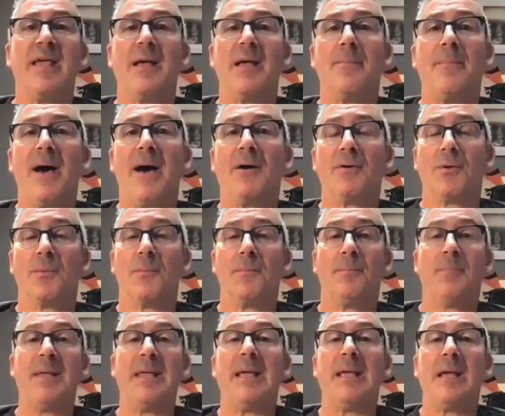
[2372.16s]
about
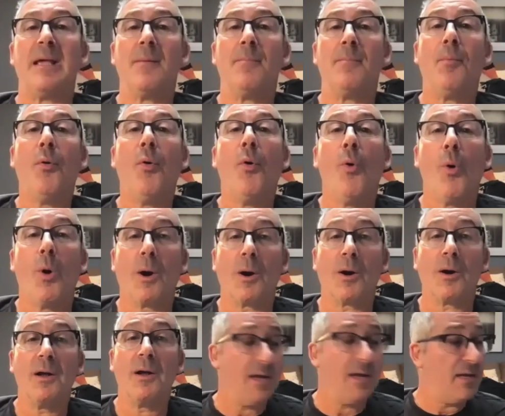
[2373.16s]
being
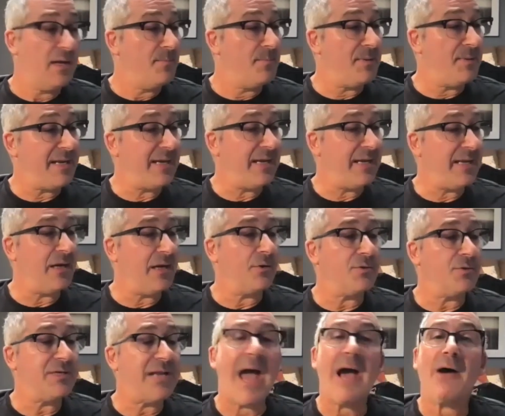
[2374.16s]
poor, being,
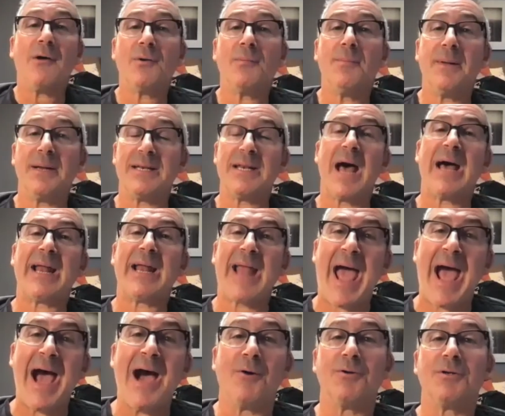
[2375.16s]
down but not
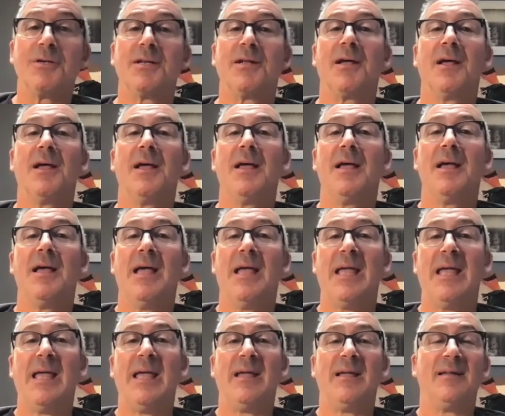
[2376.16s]
out,
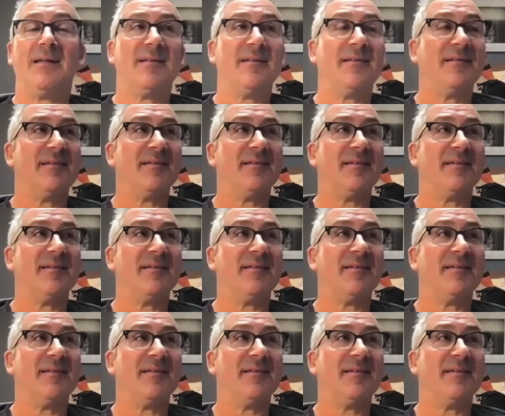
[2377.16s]
is,